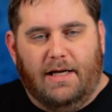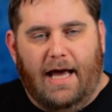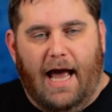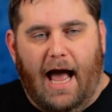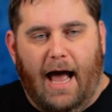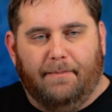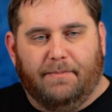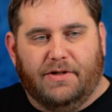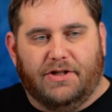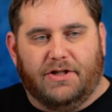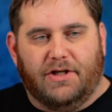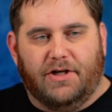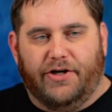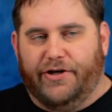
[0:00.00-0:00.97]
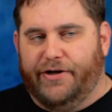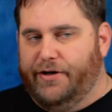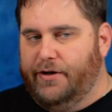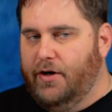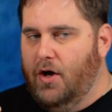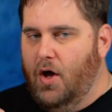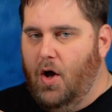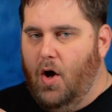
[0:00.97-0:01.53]
capture
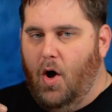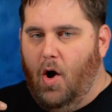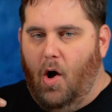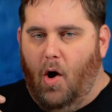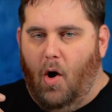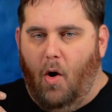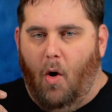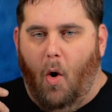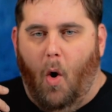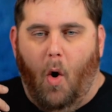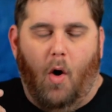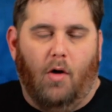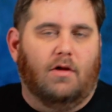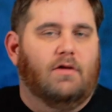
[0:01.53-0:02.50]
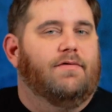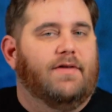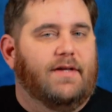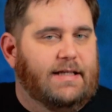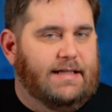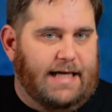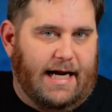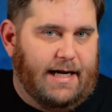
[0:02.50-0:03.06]
all the
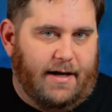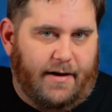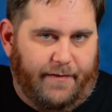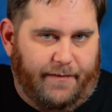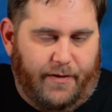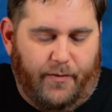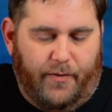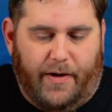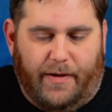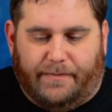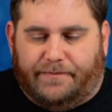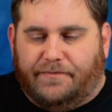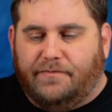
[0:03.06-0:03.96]
data, if you will.